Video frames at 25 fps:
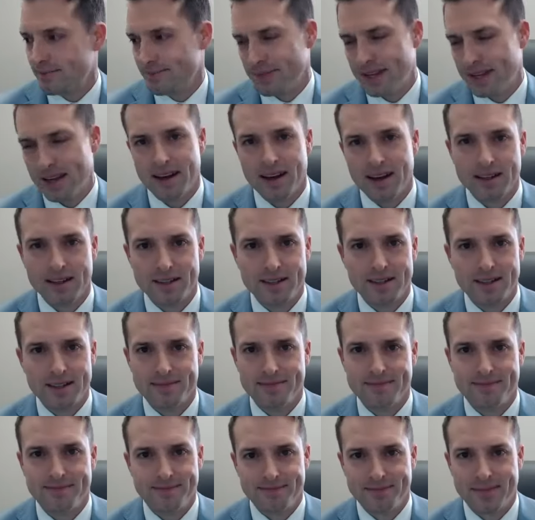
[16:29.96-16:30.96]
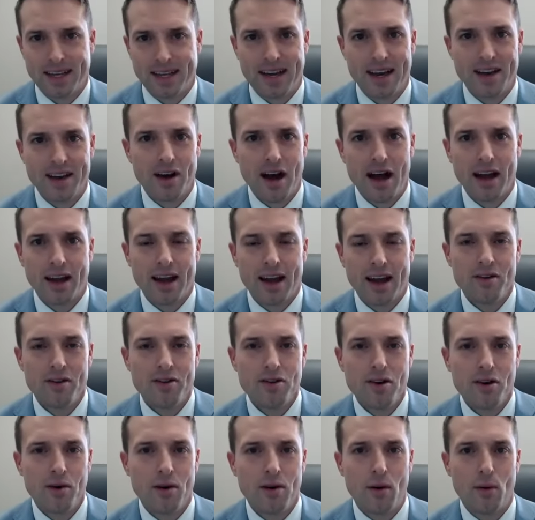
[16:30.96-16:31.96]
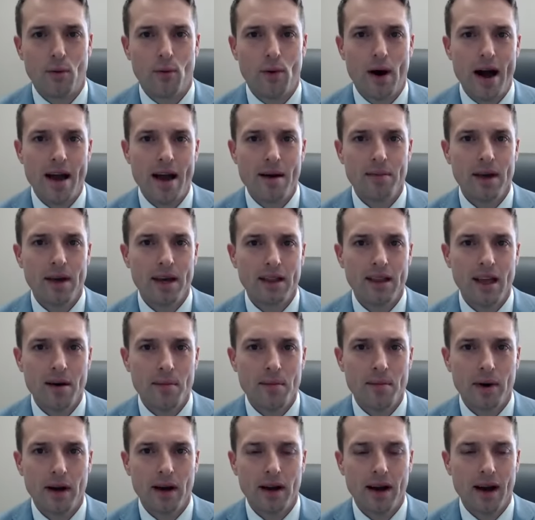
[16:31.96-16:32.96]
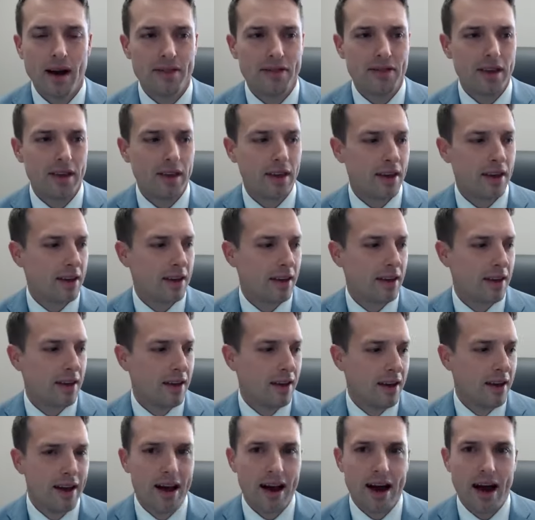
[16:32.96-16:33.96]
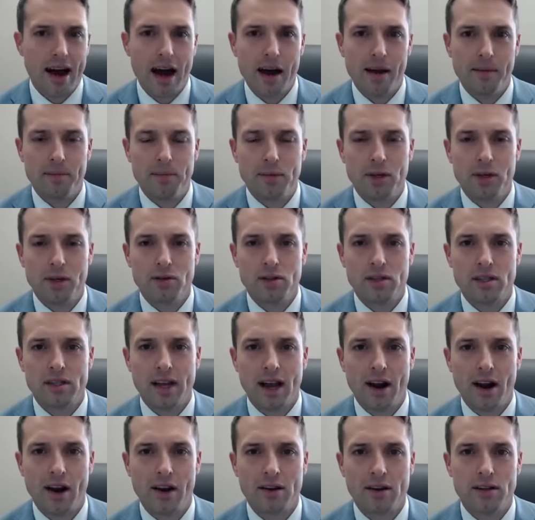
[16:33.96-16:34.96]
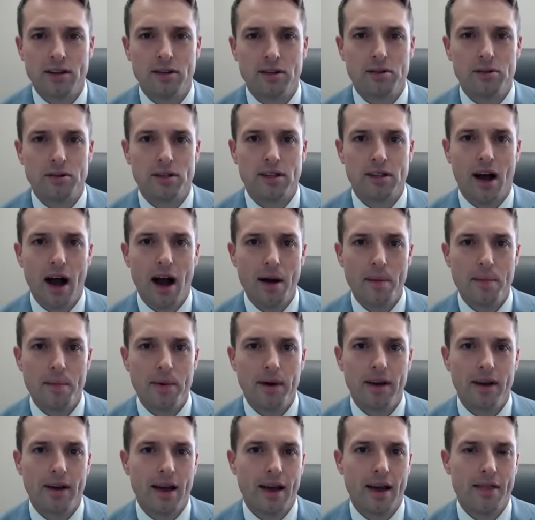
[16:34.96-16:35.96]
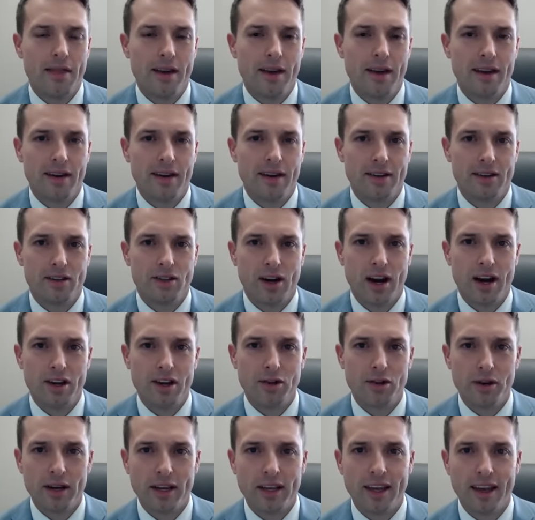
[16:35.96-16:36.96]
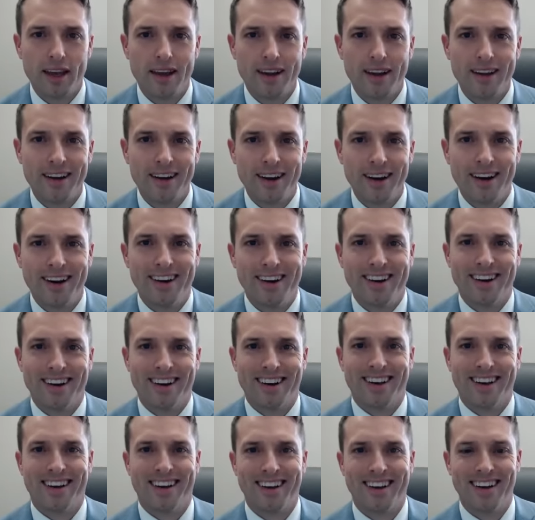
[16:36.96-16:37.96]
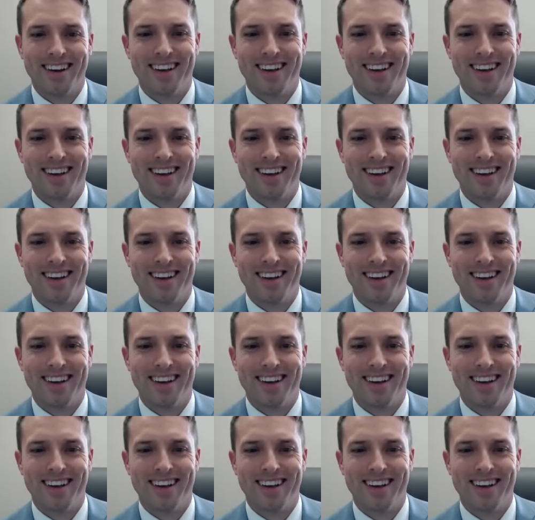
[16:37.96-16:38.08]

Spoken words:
yeah, I don't know why I'm like that, but I think I'm too scared to stop it and then try and do it again,